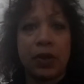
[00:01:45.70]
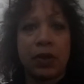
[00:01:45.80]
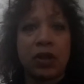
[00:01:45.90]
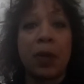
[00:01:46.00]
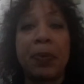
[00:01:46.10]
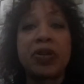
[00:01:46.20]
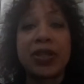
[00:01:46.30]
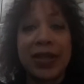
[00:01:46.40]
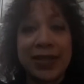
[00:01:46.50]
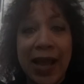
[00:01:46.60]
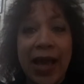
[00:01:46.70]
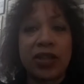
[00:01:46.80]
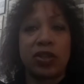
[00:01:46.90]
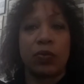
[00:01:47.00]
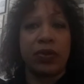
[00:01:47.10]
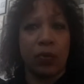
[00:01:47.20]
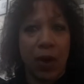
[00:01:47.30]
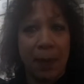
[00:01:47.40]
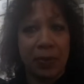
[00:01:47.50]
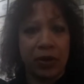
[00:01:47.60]
The person attacks you with a
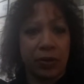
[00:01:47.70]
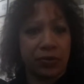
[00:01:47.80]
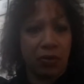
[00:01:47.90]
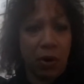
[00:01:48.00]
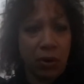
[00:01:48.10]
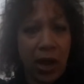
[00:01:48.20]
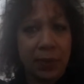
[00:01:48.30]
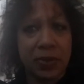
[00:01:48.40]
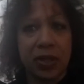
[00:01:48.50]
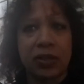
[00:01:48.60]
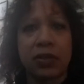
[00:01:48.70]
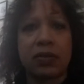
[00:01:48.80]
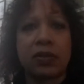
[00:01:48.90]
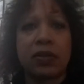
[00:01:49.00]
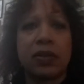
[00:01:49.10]
weapon or thrown objects.